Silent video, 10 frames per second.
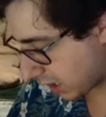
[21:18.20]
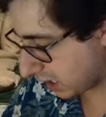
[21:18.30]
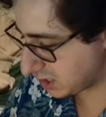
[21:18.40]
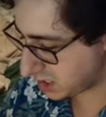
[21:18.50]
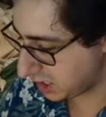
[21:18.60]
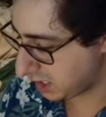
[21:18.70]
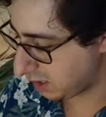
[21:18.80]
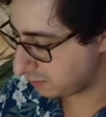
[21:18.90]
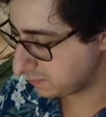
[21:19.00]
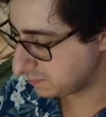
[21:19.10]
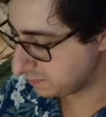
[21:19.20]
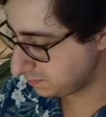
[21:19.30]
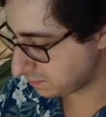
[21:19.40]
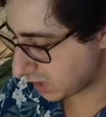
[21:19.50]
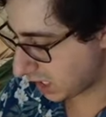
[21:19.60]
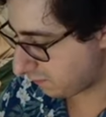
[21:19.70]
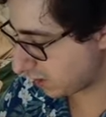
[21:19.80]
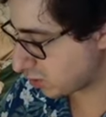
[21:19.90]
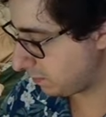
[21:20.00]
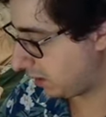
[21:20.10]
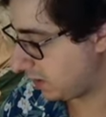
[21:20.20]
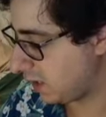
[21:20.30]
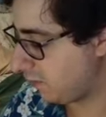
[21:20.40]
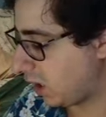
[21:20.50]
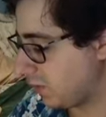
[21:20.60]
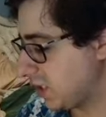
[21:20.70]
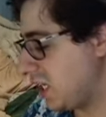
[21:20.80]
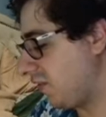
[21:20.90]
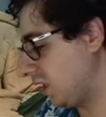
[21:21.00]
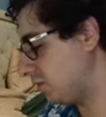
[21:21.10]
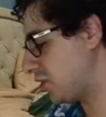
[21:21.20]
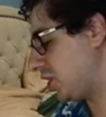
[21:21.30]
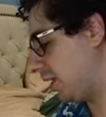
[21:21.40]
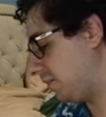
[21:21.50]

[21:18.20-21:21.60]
I can kind of see it now. And a Victreebel, Evolve and Devolve and